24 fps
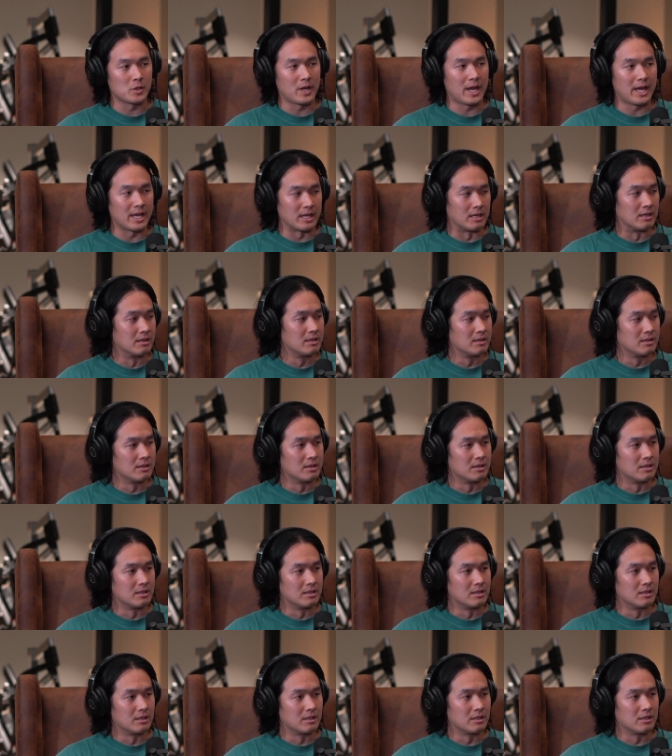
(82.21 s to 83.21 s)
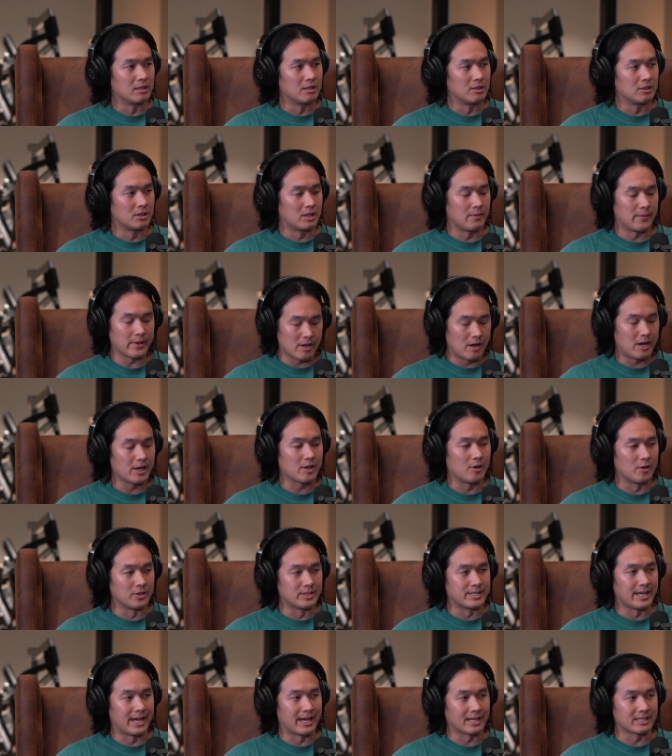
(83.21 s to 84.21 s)
hey, don't make eye
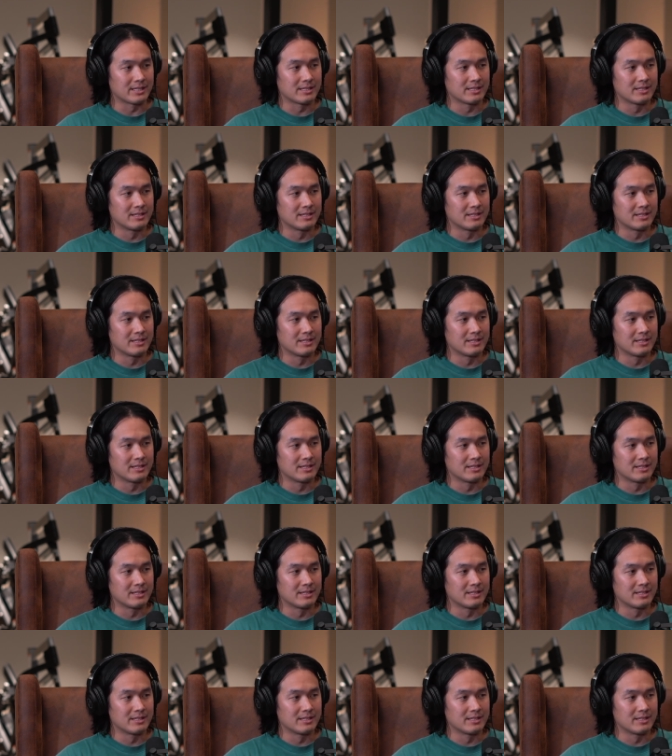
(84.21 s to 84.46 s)
contact.